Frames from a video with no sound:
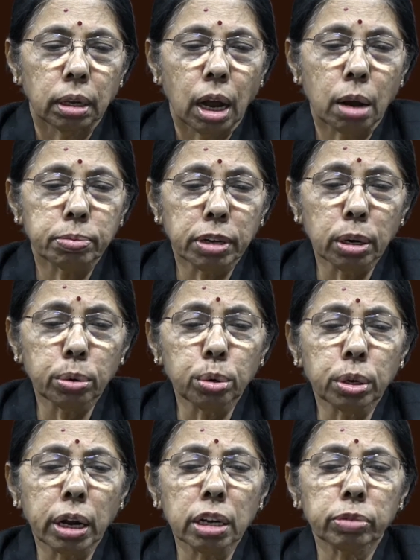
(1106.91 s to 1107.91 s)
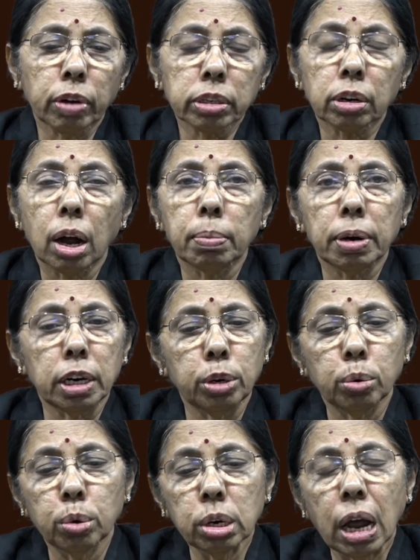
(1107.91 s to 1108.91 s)
Afzal Guru case was commonly
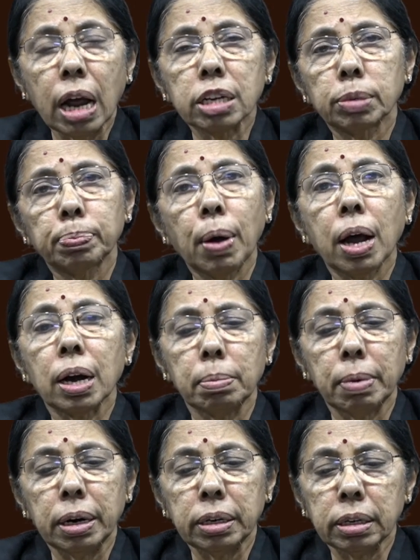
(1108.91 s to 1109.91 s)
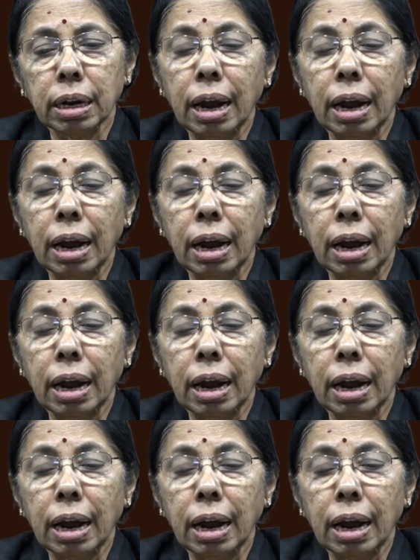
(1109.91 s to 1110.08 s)
known as Parliament